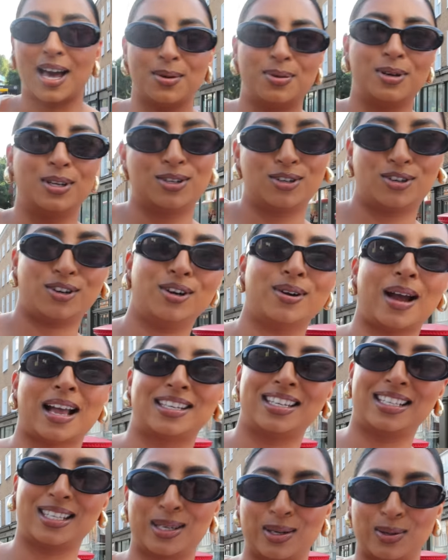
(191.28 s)
I True
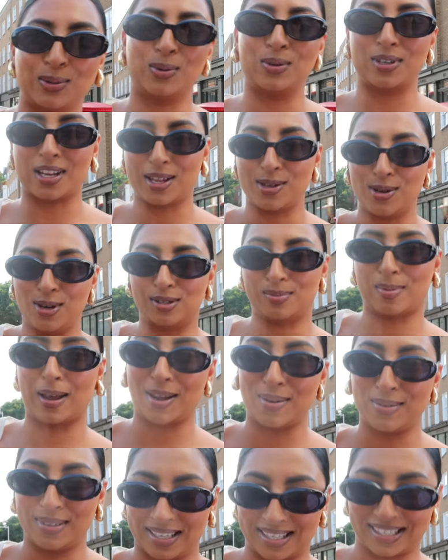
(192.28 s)
actually did an order and used
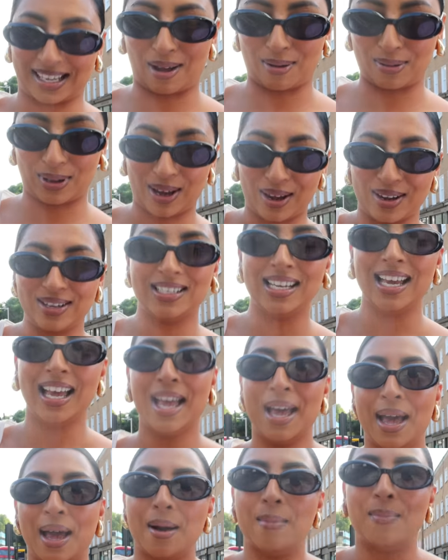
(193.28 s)
my own discount code.
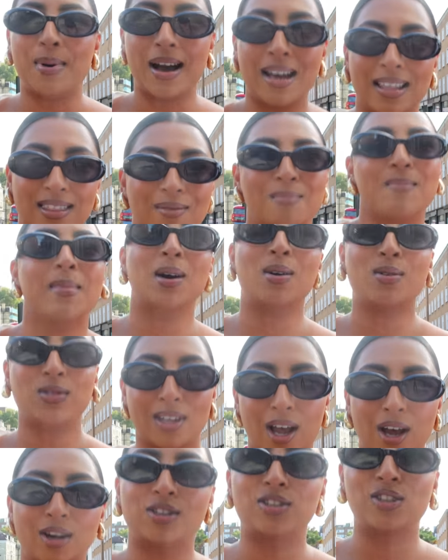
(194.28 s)
Yeah. But the meals
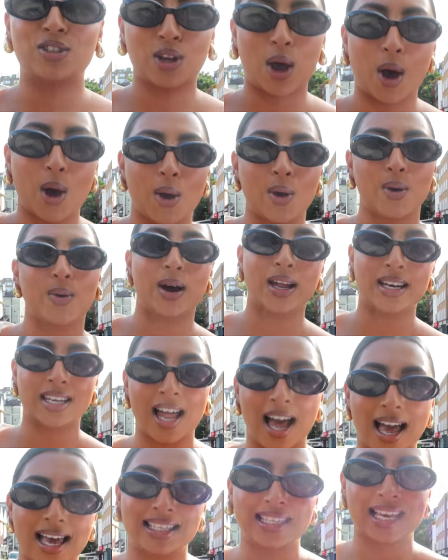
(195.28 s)
are so
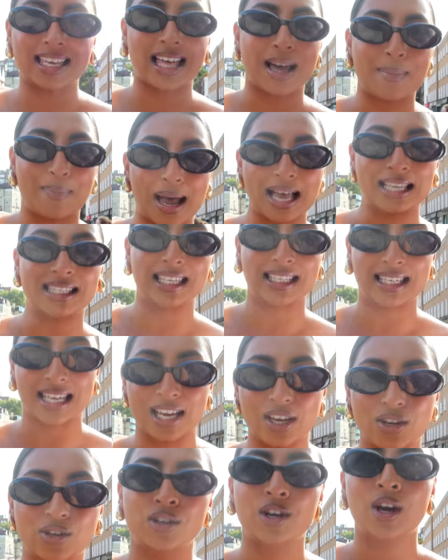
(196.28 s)
nice. Like that pasta
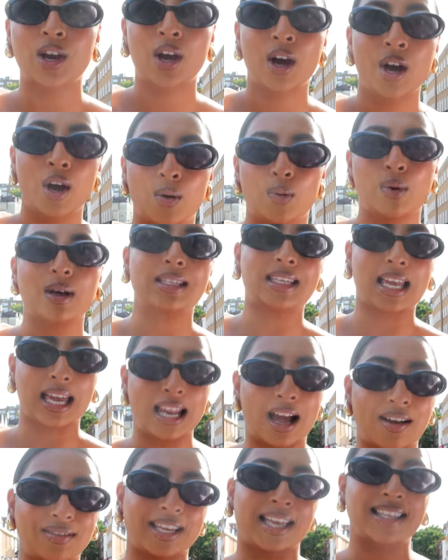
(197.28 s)
dish was 10
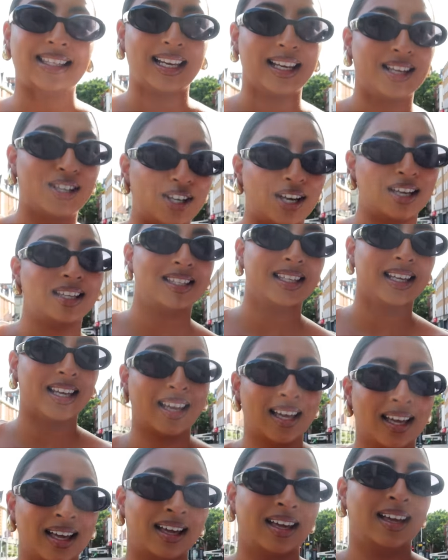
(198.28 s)
out of 10 delicious.
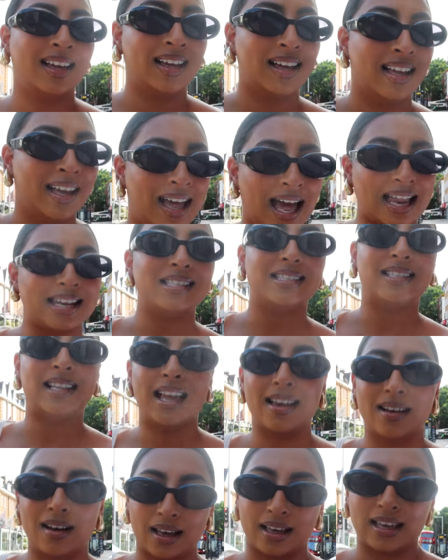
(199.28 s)
And it's
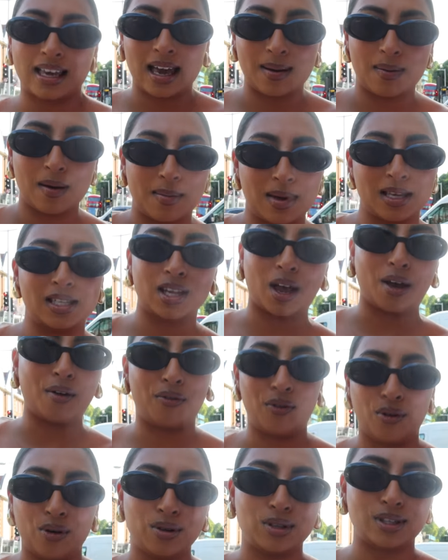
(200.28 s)
like keeping me so
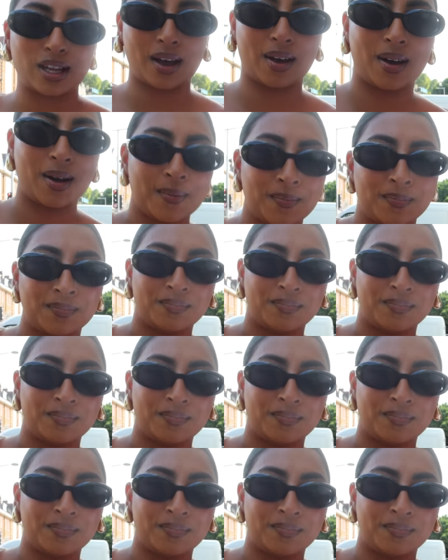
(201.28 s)
full. So